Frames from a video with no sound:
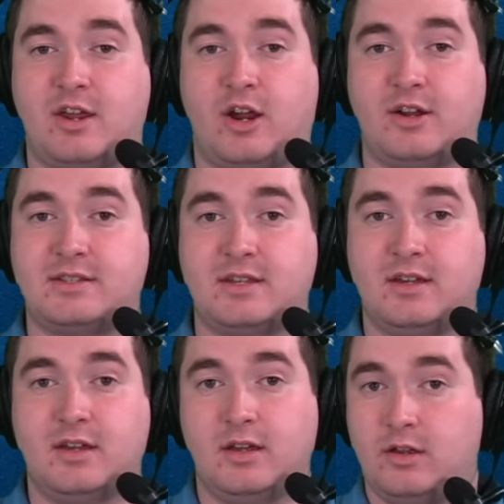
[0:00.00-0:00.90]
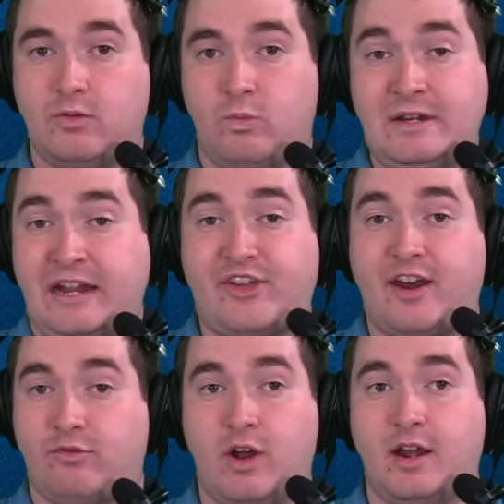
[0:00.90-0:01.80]
yards, we take that
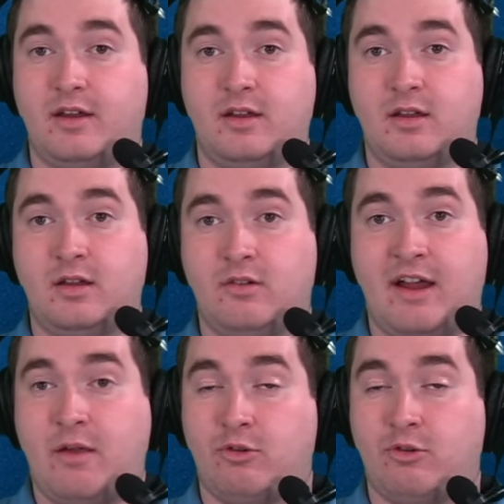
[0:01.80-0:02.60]
and run, right?